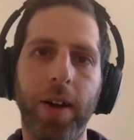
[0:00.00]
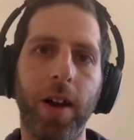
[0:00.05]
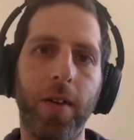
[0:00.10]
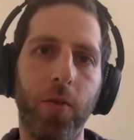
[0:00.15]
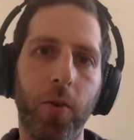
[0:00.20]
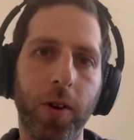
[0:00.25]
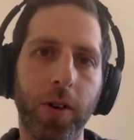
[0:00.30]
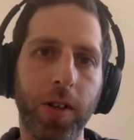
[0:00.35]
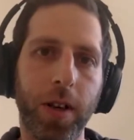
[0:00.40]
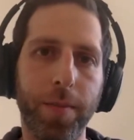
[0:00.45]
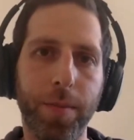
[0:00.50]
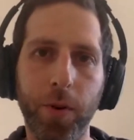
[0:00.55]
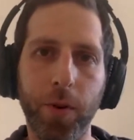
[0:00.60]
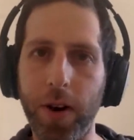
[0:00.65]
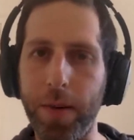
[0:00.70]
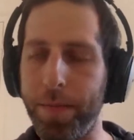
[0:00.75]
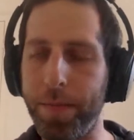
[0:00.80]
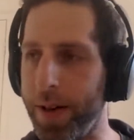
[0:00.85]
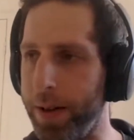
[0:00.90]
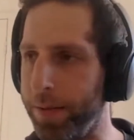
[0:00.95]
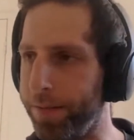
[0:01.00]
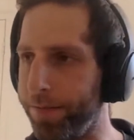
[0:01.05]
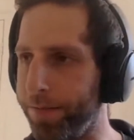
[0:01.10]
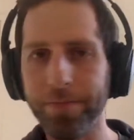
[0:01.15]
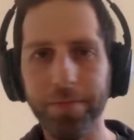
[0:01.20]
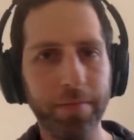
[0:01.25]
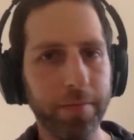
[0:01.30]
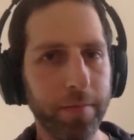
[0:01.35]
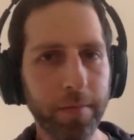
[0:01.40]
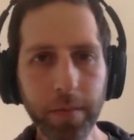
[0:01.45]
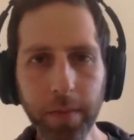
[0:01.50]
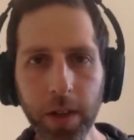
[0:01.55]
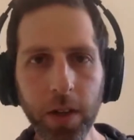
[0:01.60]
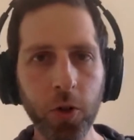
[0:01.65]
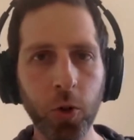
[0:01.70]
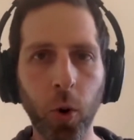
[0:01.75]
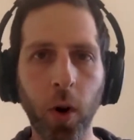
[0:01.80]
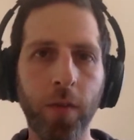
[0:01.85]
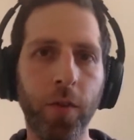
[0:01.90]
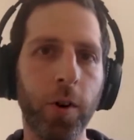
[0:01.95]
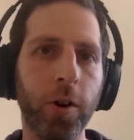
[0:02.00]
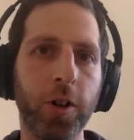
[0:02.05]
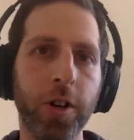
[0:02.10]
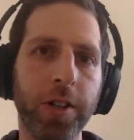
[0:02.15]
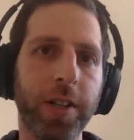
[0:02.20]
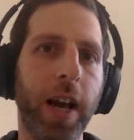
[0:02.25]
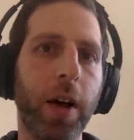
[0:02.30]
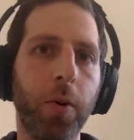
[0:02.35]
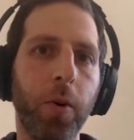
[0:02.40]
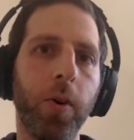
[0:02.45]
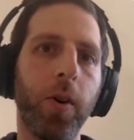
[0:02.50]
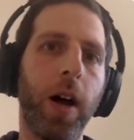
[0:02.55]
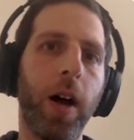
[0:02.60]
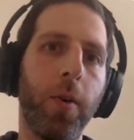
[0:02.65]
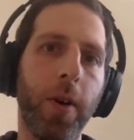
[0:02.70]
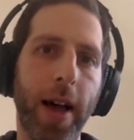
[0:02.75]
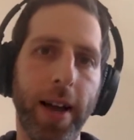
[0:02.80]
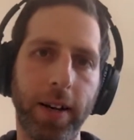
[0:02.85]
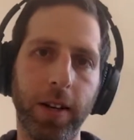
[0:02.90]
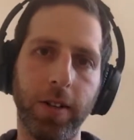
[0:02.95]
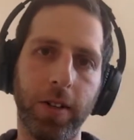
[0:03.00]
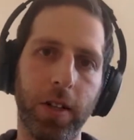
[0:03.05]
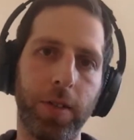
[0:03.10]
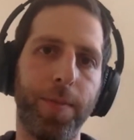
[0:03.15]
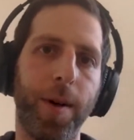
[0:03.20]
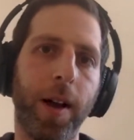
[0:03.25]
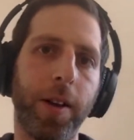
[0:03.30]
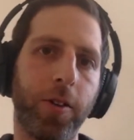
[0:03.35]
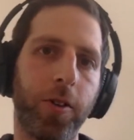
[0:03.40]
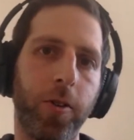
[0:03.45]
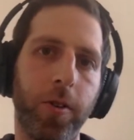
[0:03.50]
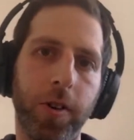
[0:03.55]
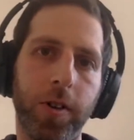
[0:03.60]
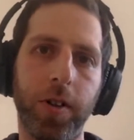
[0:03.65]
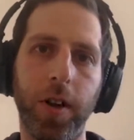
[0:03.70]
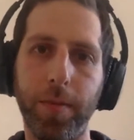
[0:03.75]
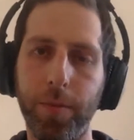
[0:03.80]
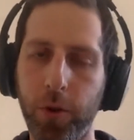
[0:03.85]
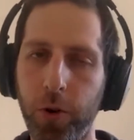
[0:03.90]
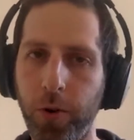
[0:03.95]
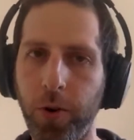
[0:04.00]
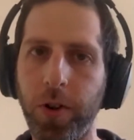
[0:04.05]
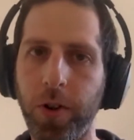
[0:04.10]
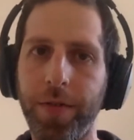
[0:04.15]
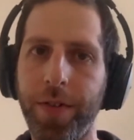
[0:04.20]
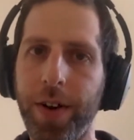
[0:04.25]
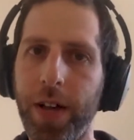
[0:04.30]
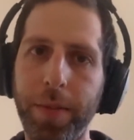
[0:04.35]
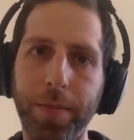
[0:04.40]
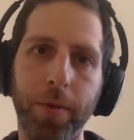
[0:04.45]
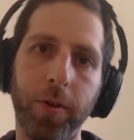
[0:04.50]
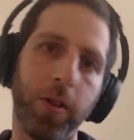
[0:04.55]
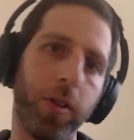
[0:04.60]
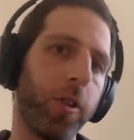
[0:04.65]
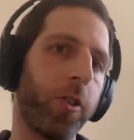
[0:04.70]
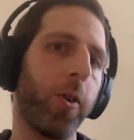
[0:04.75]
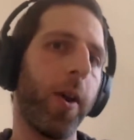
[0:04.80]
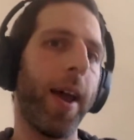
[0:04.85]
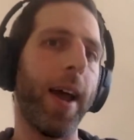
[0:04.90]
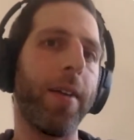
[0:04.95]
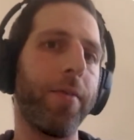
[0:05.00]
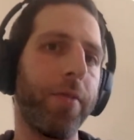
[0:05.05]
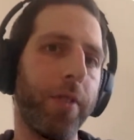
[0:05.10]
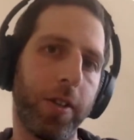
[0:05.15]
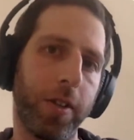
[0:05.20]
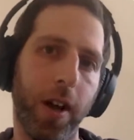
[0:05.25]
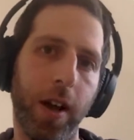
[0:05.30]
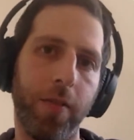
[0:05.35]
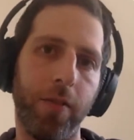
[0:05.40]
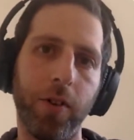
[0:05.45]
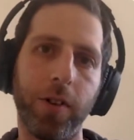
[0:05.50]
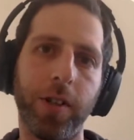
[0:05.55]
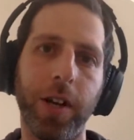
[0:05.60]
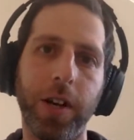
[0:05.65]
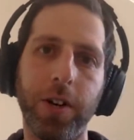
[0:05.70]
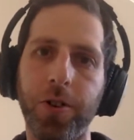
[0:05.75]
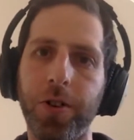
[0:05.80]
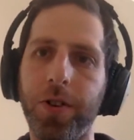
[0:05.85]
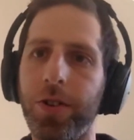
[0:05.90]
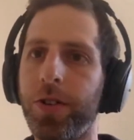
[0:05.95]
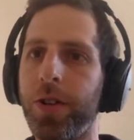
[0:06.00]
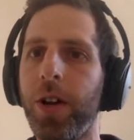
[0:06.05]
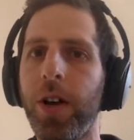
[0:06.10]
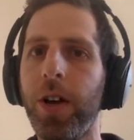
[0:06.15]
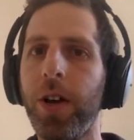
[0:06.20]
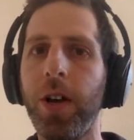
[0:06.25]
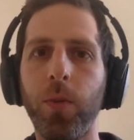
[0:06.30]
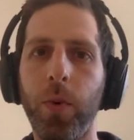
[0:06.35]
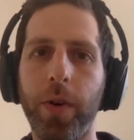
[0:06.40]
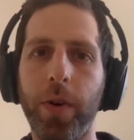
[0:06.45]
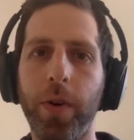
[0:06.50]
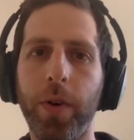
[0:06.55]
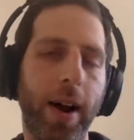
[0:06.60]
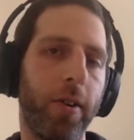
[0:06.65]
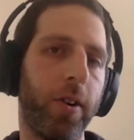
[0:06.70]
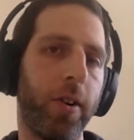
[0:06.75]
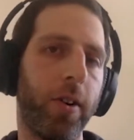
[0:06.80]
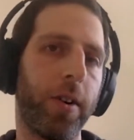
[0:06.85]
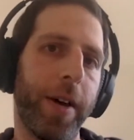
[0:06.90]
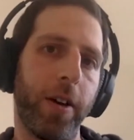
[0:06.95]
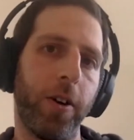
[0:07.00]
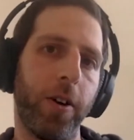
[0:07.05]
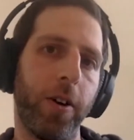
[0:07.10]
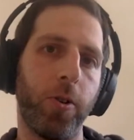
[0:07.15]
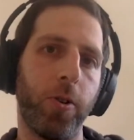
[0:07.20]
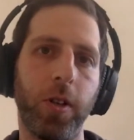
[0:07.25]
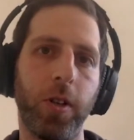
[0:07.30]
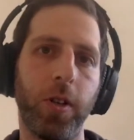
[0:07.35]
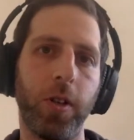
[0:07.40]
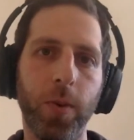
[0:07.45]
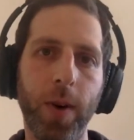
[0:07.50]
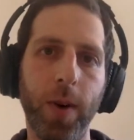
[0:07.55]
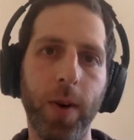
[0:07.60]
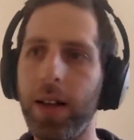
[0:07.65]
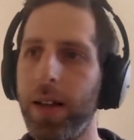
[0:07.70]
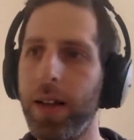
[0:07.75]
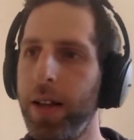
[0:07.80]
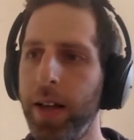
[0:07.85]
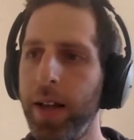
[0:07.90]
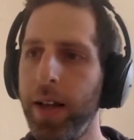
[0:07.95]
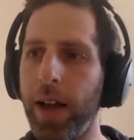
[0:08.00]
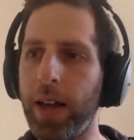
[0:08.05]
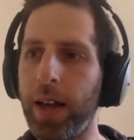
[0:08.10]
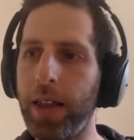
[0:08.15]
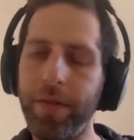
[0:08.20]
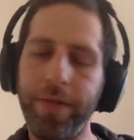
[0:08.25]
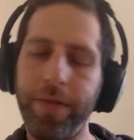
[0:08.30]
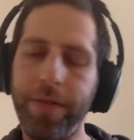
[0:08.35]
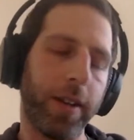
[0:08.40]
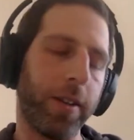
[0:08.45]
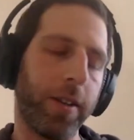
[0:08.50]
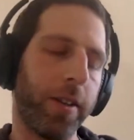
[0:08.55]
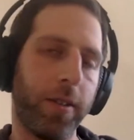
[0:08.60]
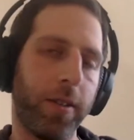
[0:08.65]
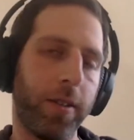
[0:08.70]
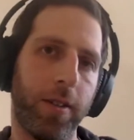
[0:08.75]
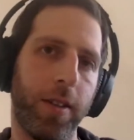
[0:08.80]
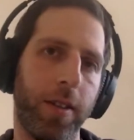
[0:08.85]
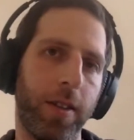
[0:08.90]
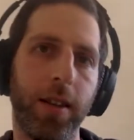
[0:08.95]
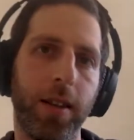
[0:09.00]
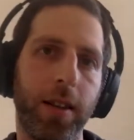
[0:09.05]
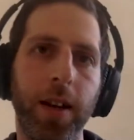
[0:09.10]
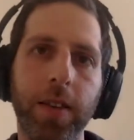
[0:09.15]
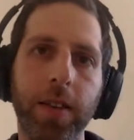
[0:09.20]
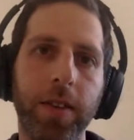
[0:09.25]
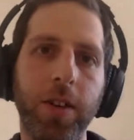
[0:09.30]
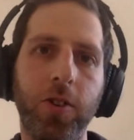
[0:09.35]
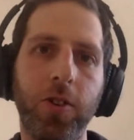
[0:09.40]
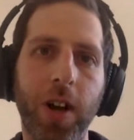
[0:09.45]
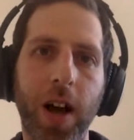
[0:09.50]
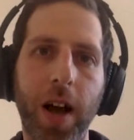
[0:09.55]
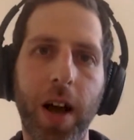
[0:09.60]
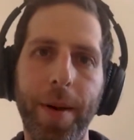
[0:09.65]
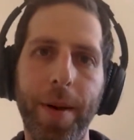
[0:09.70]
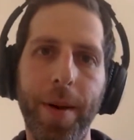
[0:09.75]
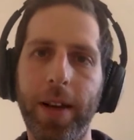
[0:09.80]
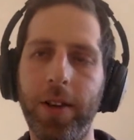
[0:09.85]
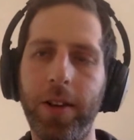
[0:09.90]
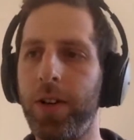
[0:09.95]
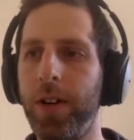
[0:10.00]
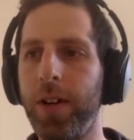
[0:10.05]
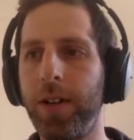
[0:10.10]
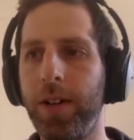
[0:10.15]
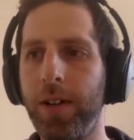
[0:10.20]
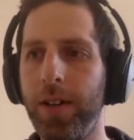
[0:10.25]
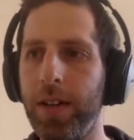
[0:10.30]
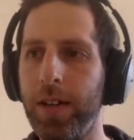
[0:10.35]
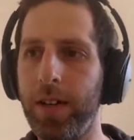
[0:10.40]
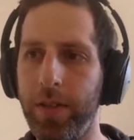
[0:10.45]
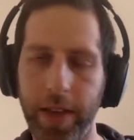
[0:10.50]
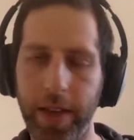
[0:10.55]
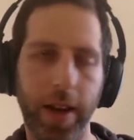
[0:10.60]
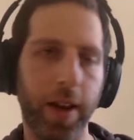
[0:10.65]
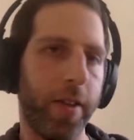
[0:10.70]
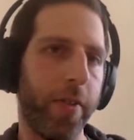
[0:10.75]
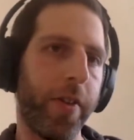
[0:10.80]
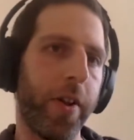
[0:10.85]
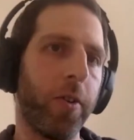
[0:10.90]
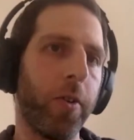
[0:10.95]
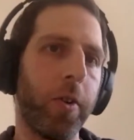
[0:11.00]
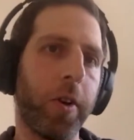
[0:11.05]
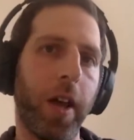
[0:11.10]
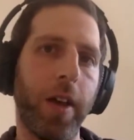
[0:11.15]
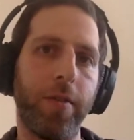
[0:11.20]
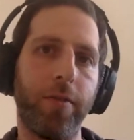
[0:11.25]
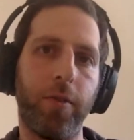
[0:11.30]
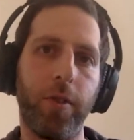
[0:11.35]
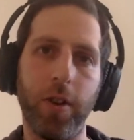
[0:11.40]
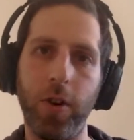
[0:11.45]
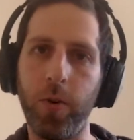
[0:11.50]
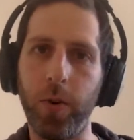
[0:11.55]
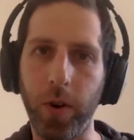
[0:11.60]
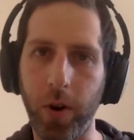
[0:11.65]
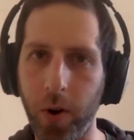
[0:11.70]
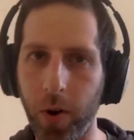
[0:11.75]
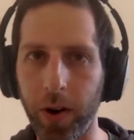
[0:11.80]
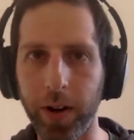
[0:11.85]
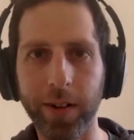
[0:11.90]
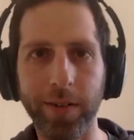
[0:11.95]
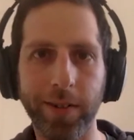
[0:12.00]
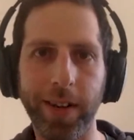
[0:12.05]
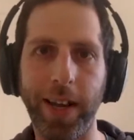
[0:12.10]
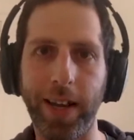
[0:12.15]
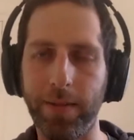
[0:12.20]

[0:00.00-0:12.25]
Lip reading: cover at some point. But short version is I will act as a sponsor to some junior developers, and so I have these conversations with hiring managers as well. And the fact is that these job ads, they're looking for a unicorn.